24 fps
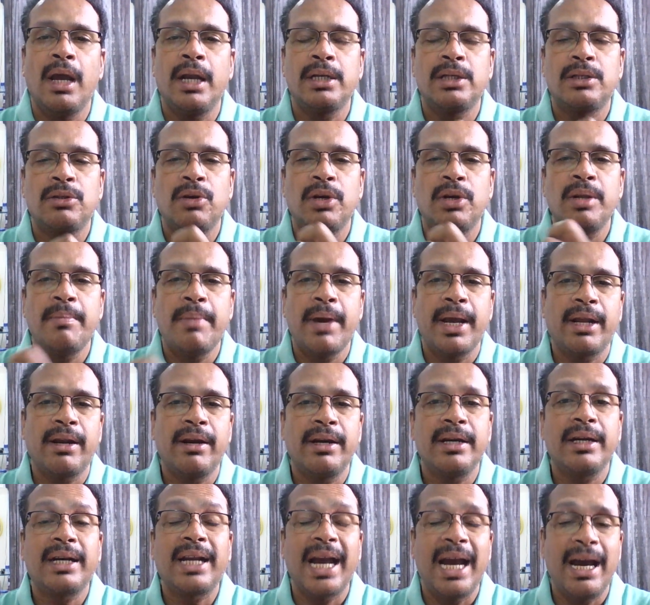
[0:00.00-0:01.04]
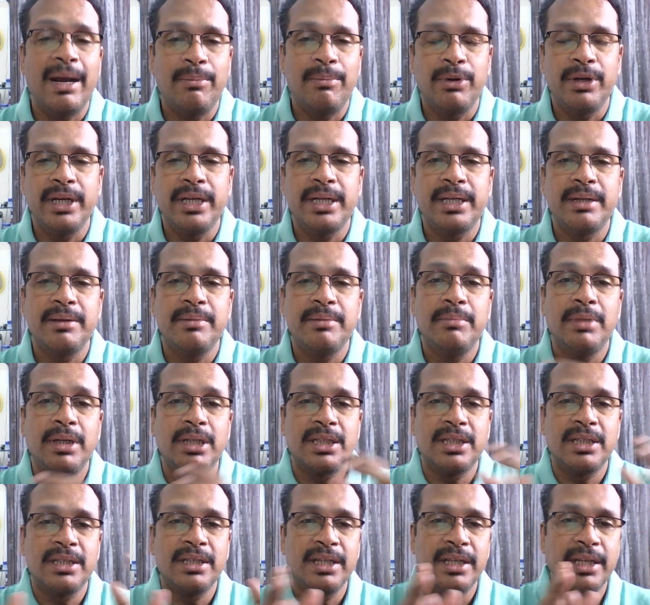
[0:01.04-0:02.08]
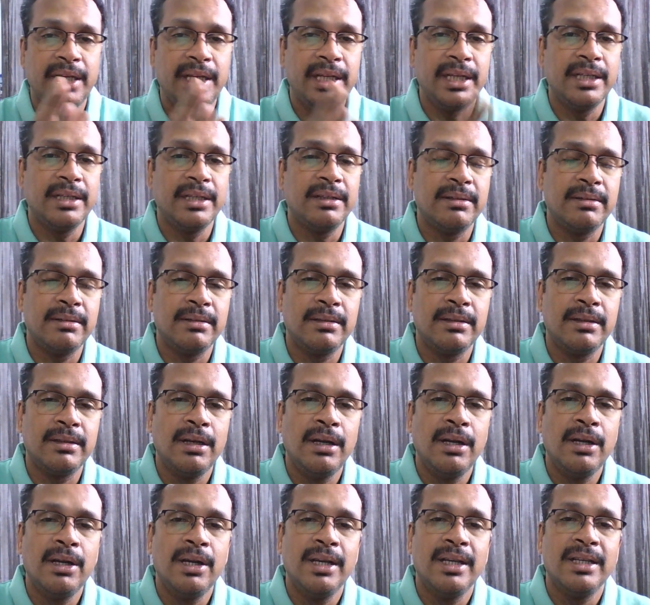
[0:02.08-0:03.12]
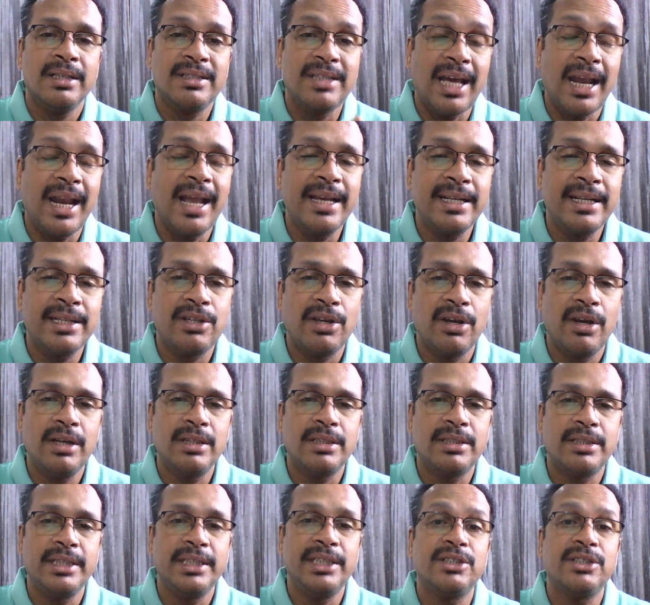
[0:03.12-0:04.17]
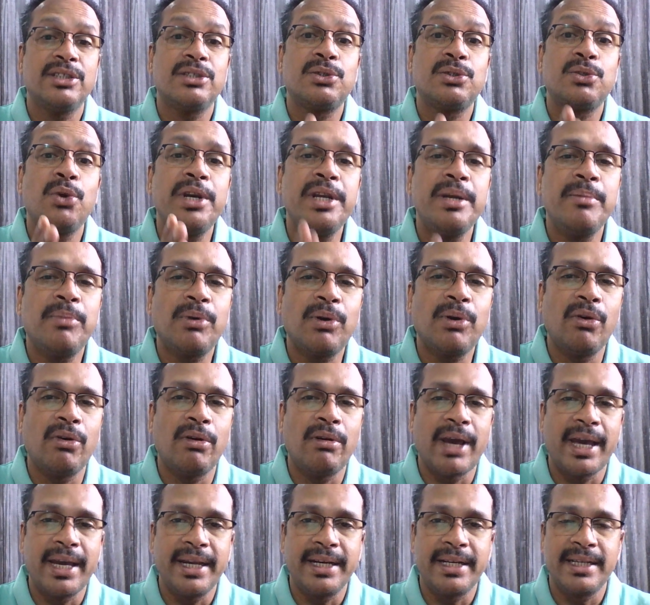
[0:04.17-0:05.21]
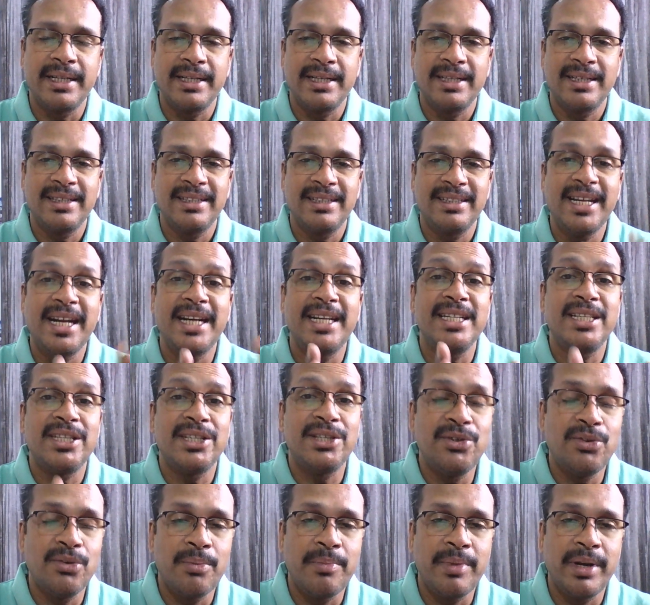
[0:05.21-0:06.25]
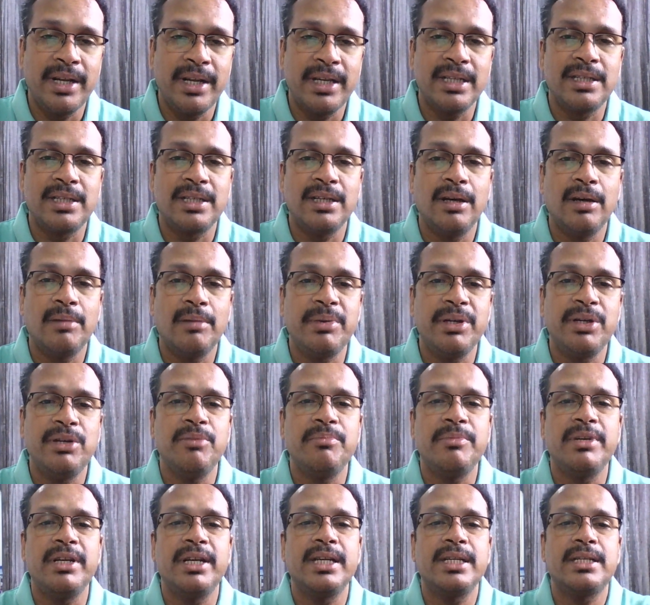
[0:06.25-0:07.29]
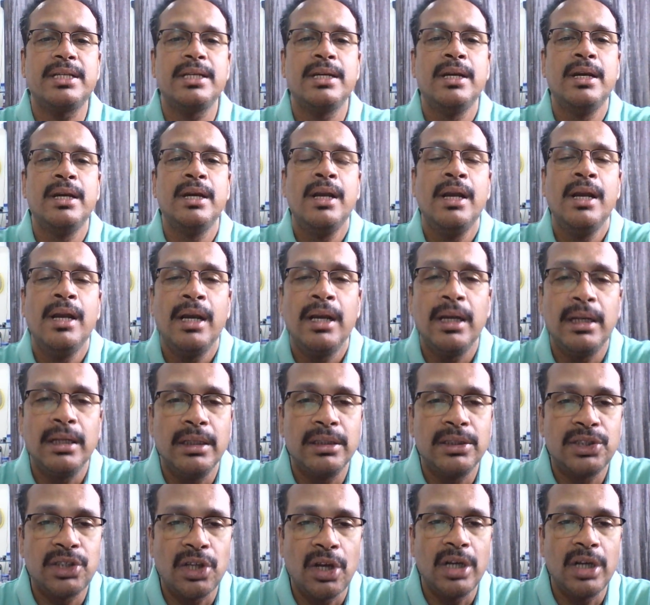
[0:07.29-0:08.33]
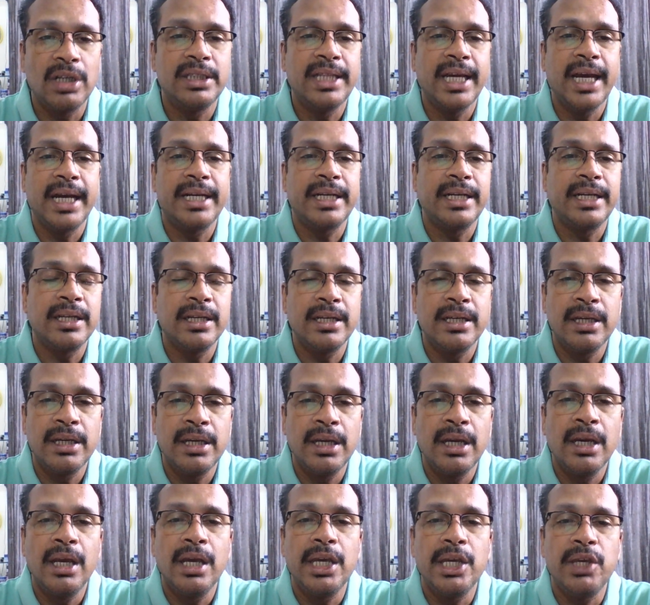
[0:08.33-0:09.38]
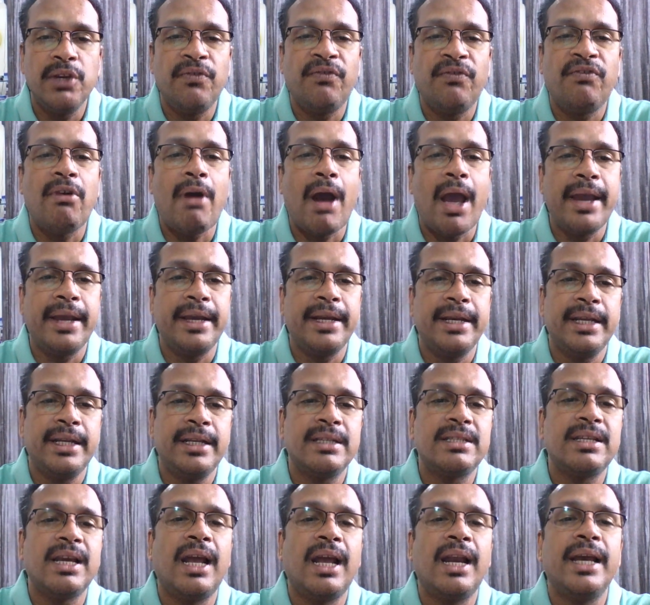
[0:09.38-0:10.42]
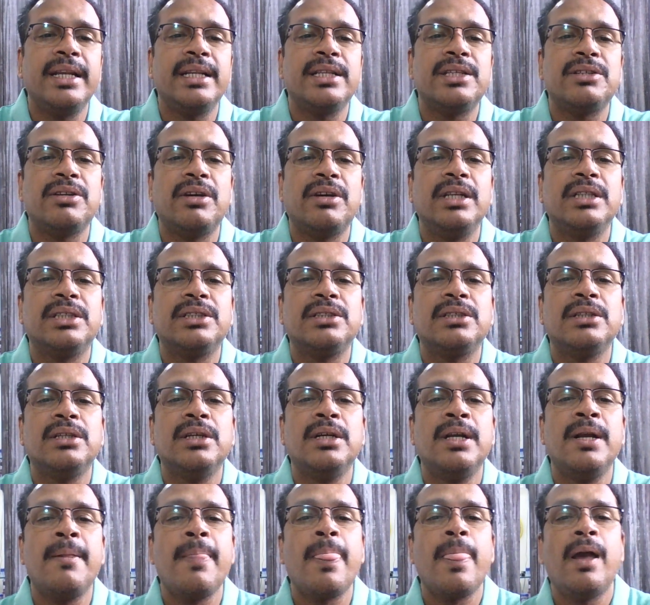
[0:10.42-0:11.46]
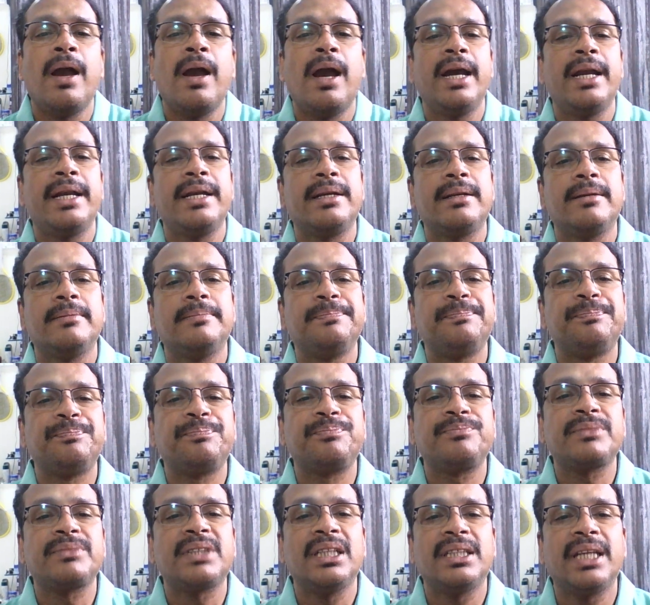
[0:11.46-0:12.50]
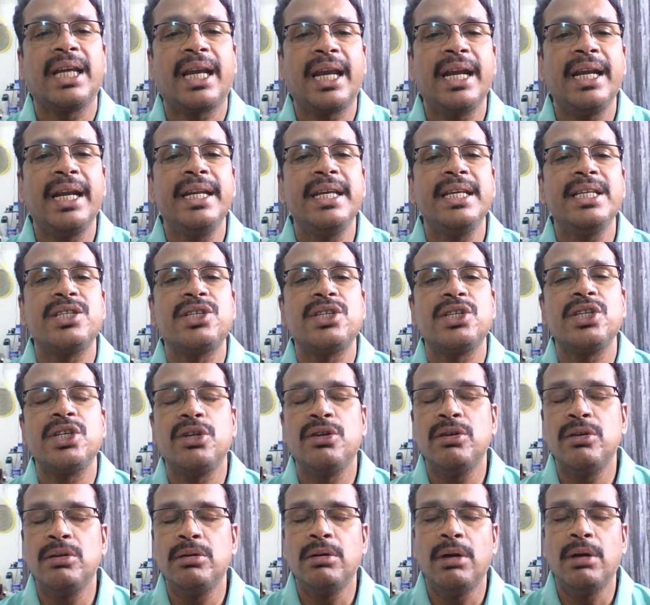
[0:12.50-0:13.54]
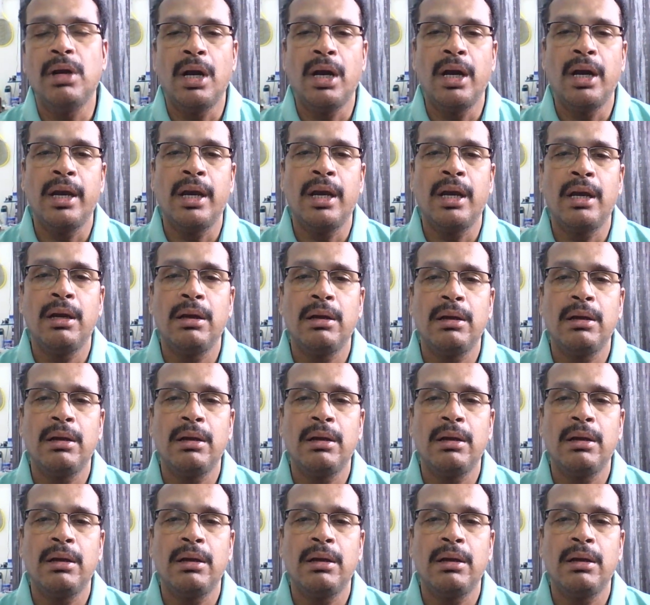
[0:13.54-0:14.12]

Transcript: sodium bicarbonate carbonate. But in saline salts, a sodium chloride that is dominant or predominant salt that you find in saline soils. And second is, you know,